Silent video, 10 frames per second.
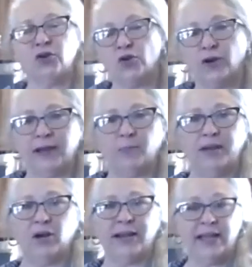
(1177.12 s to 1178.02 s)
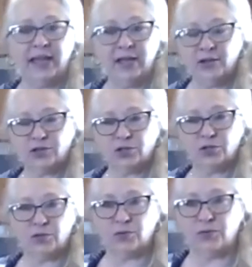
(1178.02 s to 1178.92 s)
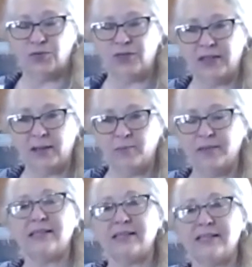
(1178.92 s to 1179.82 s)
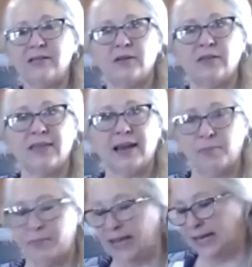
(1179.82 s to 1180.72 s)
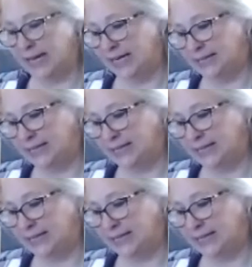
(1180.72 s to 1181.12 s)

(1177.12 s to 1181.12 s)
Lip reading: cranberry to the mix that I'm making